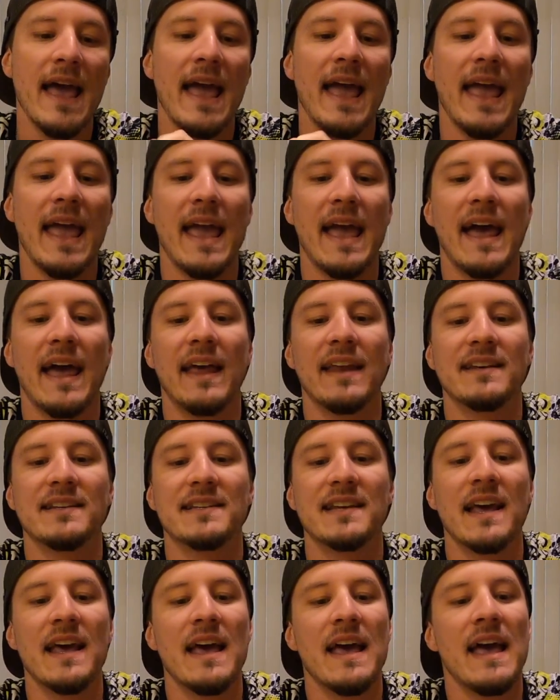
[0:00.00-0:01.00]
And
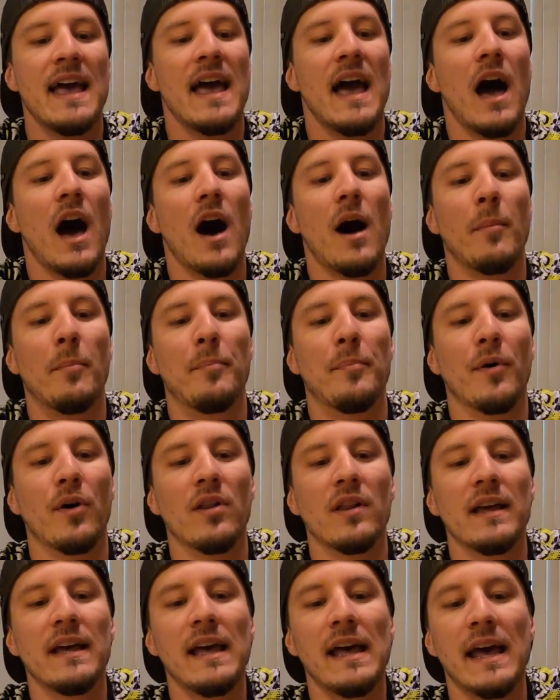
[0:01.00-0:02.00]
a
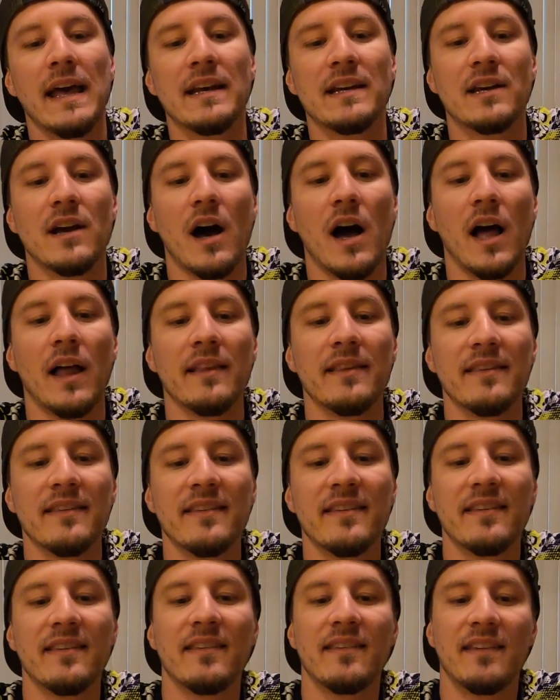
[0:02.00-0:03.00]
bullet had gotten
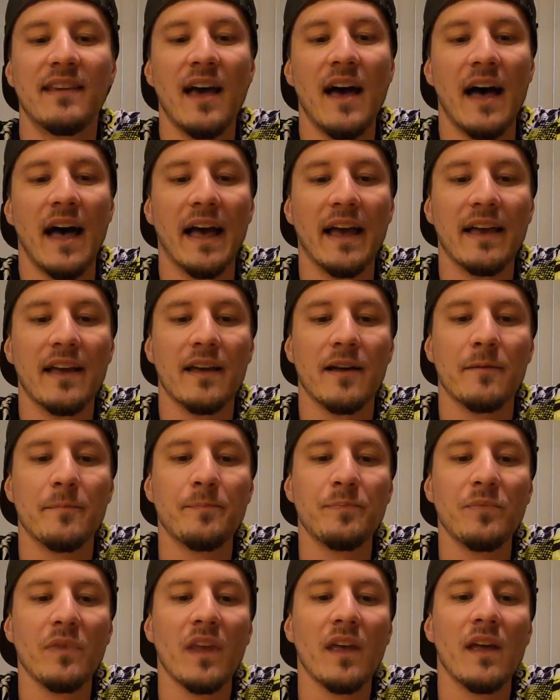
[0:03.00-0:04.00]
stuck
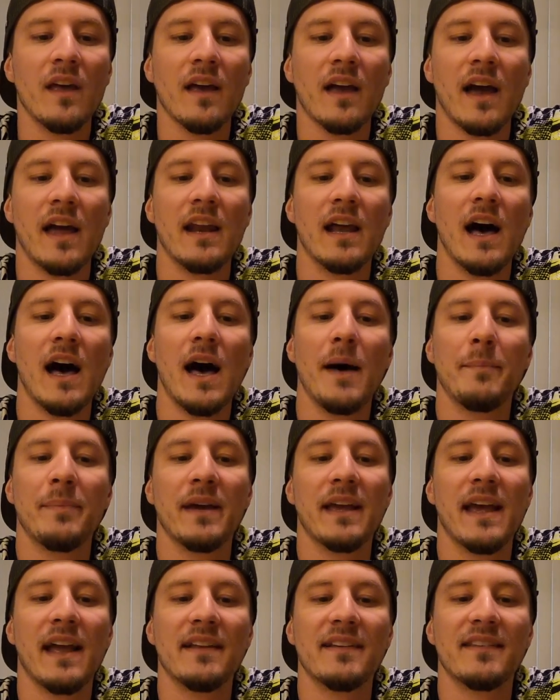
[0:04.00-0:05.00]
kind of up
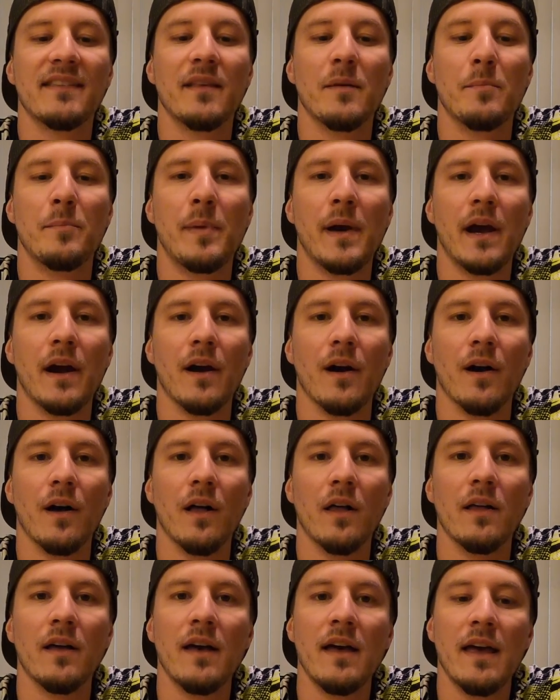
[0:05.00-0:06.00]
against the
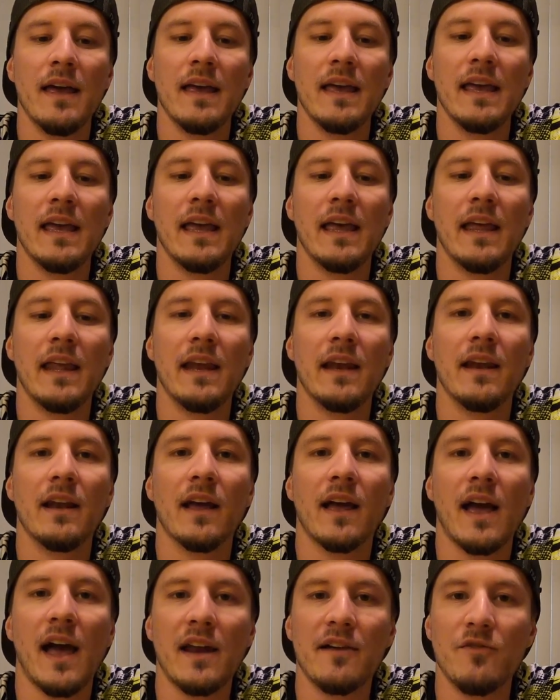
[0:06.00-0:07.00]
barrel in
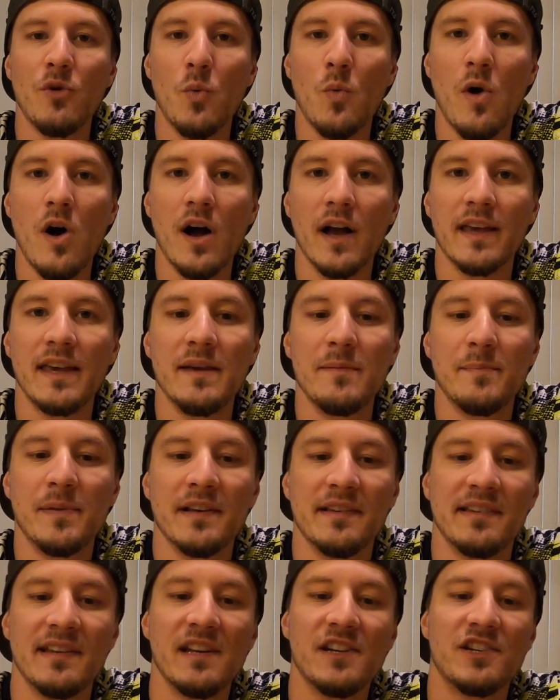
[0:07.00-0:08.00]
kind of a wonky
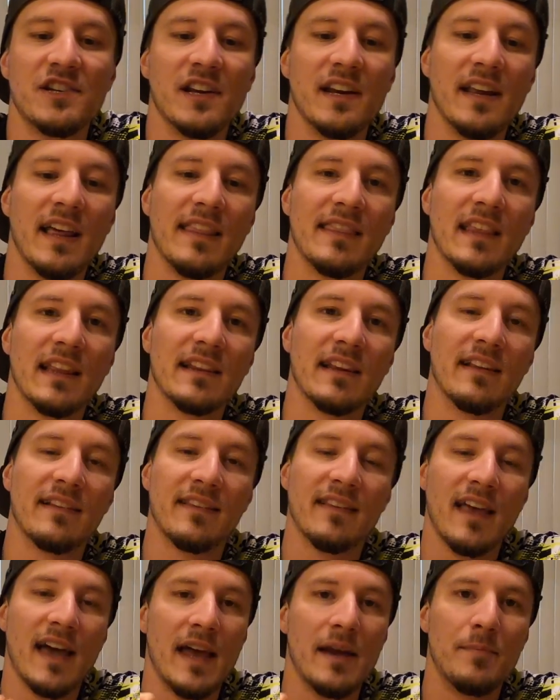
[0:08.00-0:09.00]
position, and then the
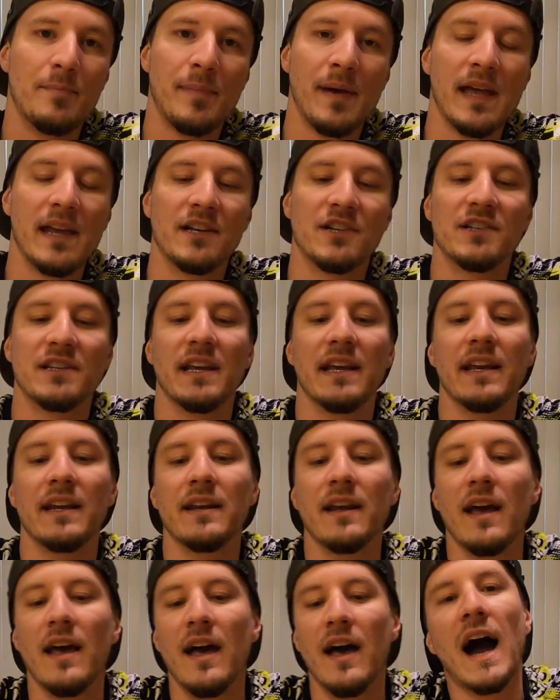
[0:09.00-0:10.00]
slide pinched it.
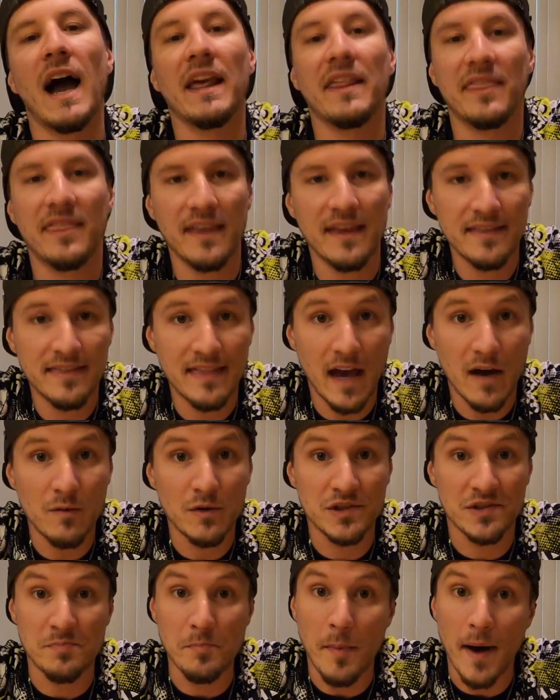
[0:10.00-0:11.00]
I think that
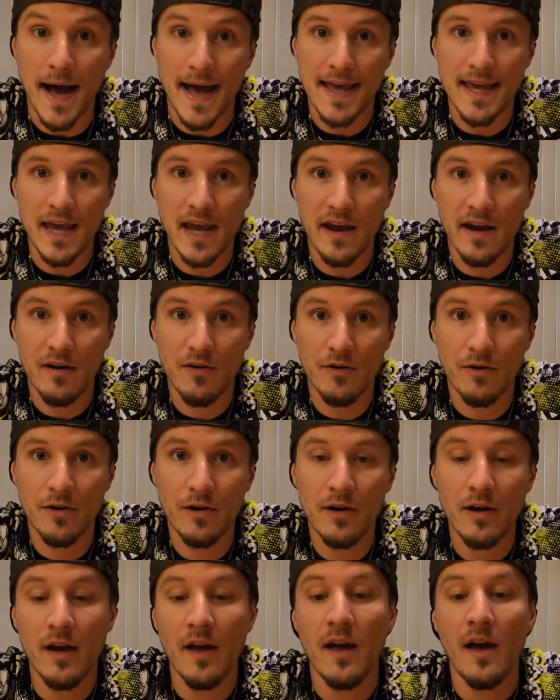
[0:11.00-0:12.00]
was my
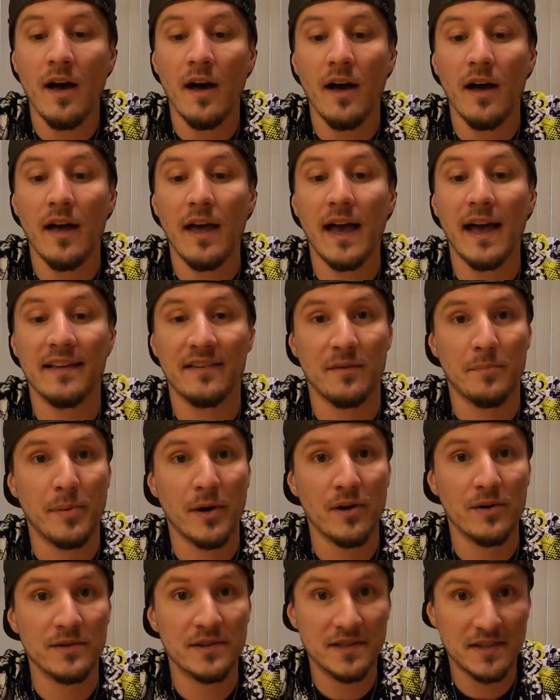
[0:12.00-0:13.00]
error as
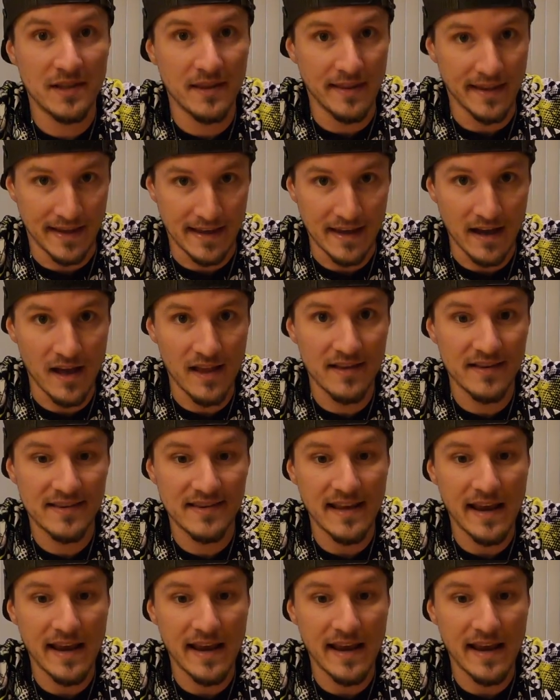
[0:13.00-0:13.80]
opposed to the gun's